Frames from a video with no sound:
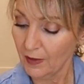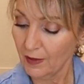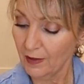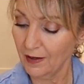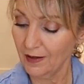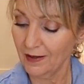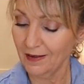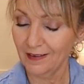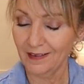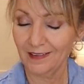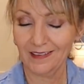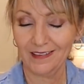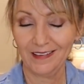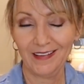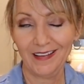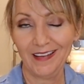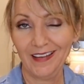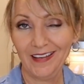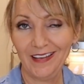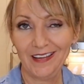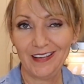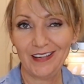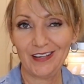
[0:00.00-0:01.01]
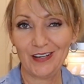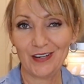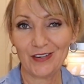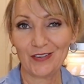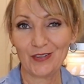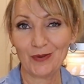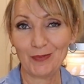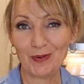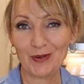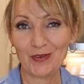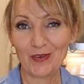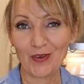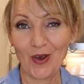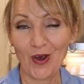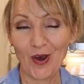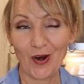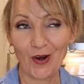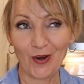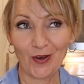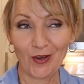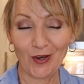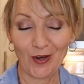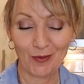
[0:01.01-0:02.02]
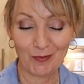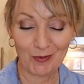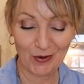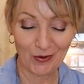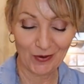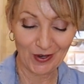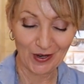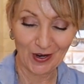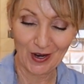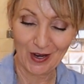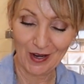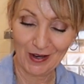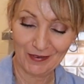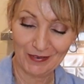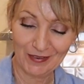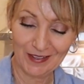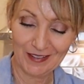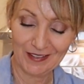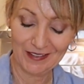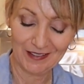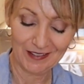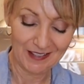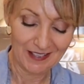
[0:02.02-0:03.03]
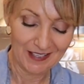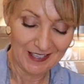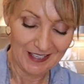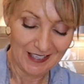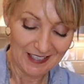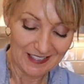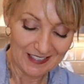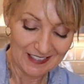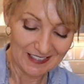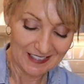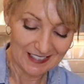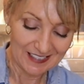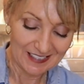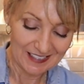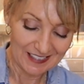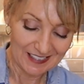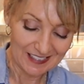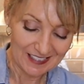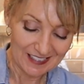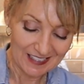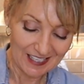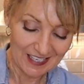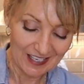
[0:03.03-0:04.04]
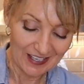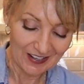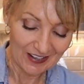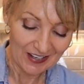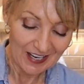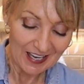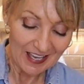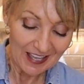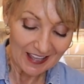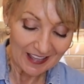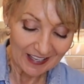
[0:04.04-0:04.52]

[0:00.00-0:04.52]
You can hear somebody's car alarm going off in the distance there.